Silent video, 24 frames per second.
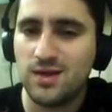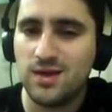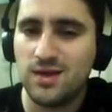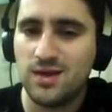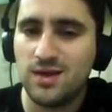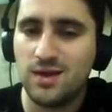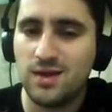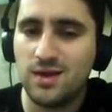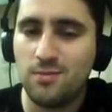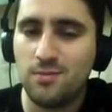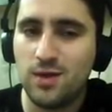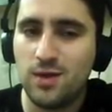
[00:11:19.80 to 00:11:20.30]

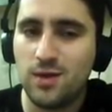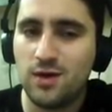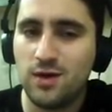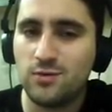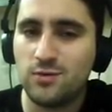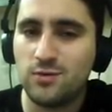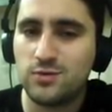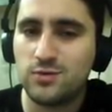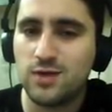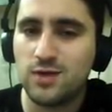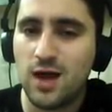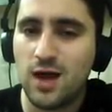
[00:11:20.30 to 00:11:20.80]

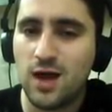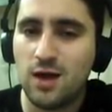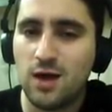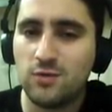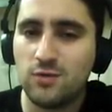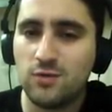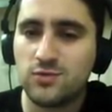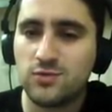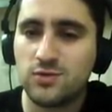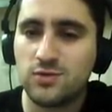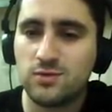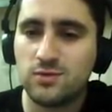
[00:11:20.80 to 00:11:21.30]
about
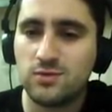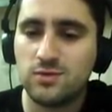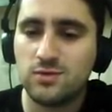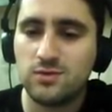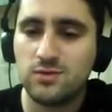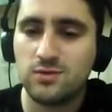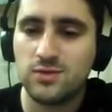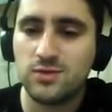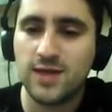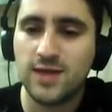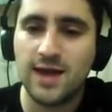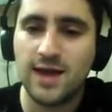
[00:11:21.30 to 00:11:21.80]
how
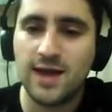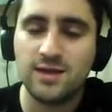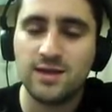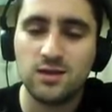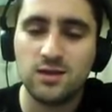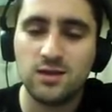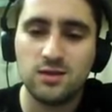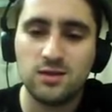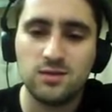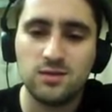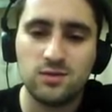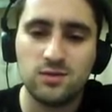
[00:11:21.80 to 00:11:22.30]

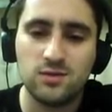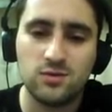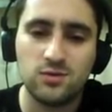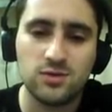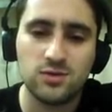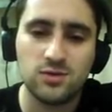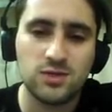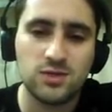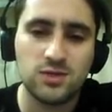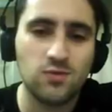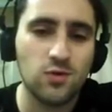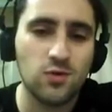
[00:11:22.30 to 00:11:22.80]
titled or
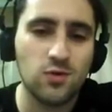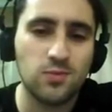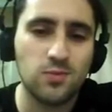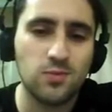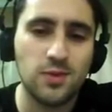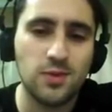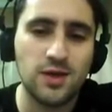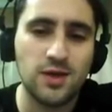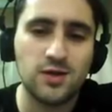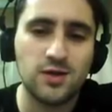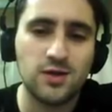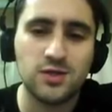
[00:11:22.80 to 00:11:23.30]
strong
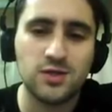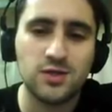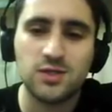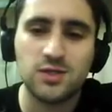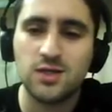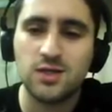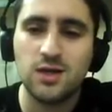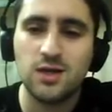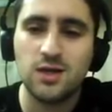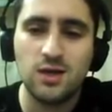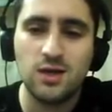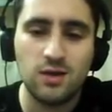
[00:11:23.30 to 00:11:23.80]

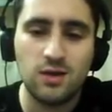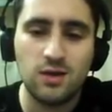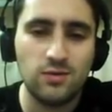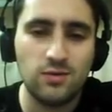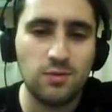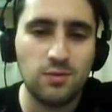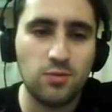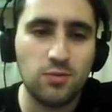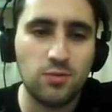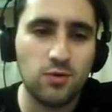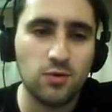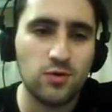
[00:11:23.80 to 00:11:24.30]
players
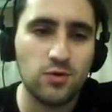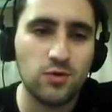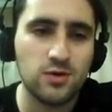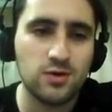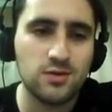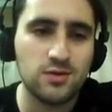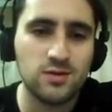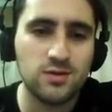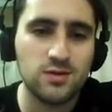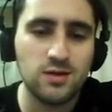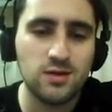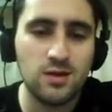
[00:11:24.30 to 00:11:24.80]

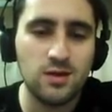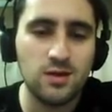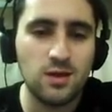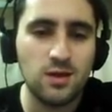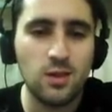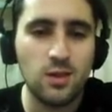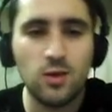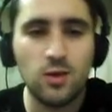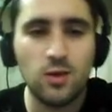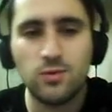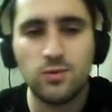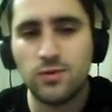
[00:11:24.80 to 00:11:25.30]
report
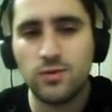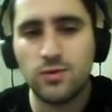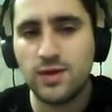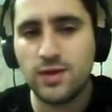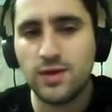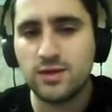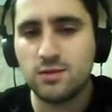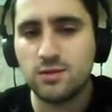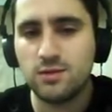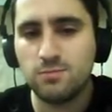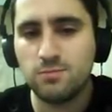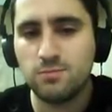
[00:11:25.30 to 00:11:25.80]
lower
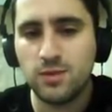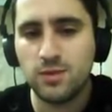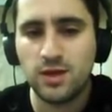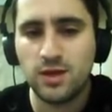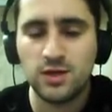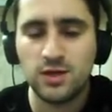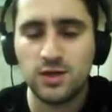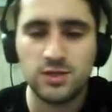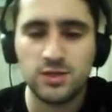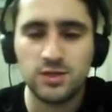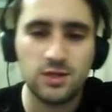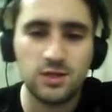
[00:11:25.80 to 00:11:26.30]
rated
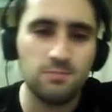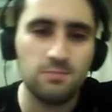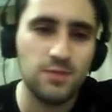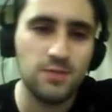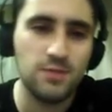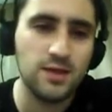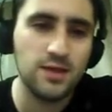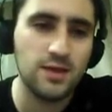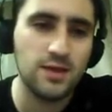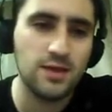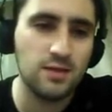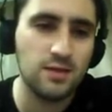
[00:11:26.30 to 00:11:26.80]
players that
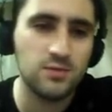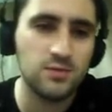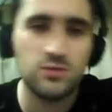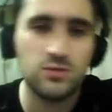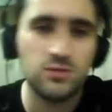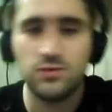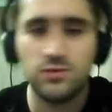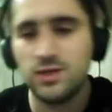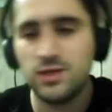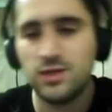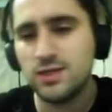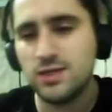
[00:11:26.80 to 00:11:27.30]
beat them
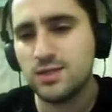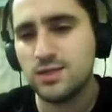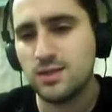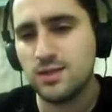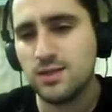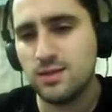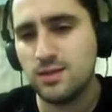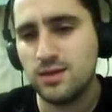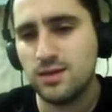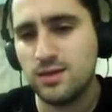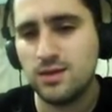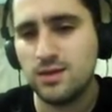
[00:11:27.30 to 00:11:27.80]
too
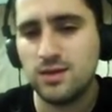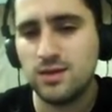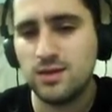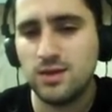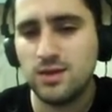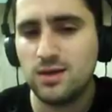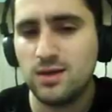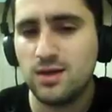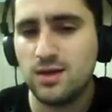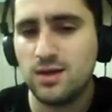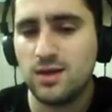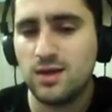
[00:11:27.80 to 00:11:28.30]
easily,
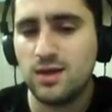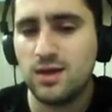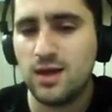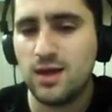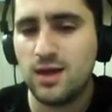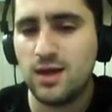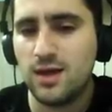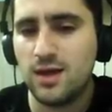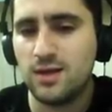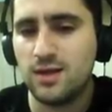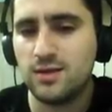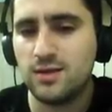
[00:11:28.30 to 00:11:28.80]

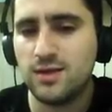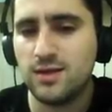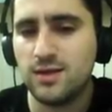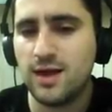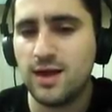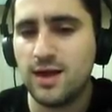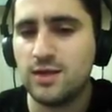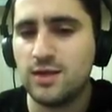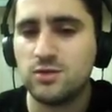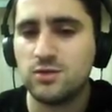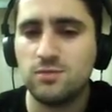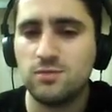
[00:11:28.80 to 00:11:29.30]
and that
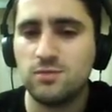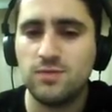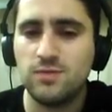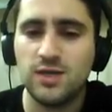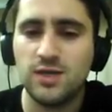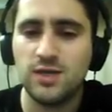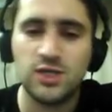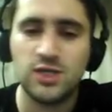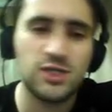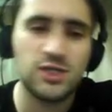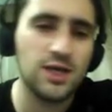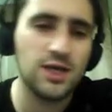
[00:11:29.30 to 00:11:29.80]
I should
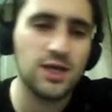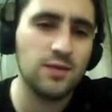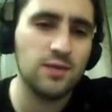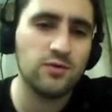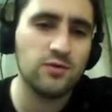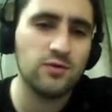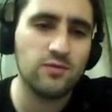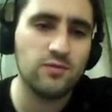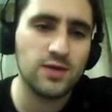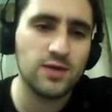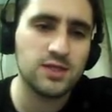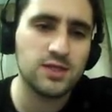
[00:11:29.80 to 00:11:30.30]
be ashamed
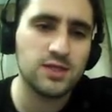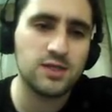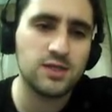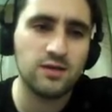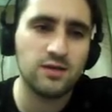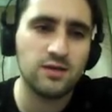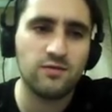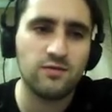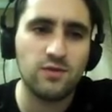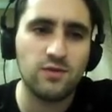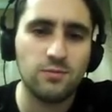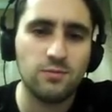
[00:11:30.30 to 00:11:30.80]
of
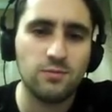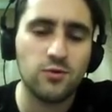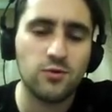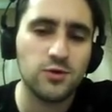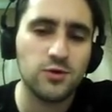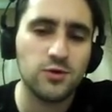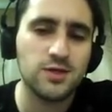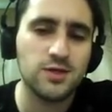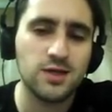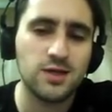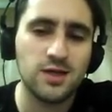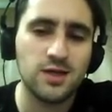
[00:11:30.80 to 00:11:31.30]
myself
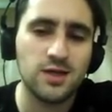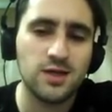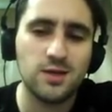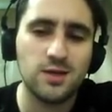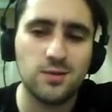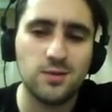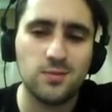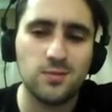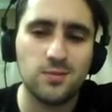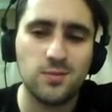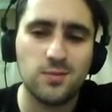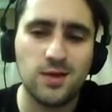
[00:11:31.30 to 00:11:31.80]
reporting
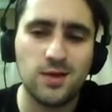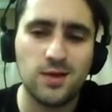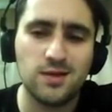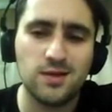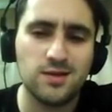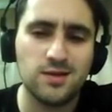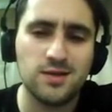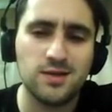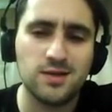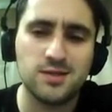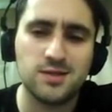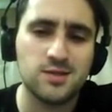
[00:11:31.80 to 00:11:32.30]
him,
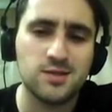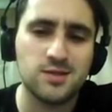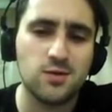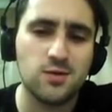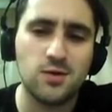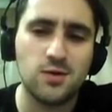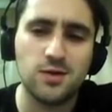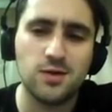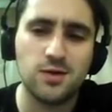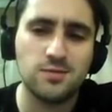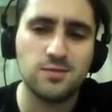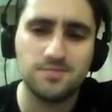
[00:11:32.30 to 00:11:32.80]
and so
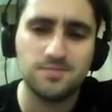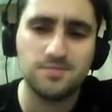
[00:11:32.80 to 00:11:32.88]
on,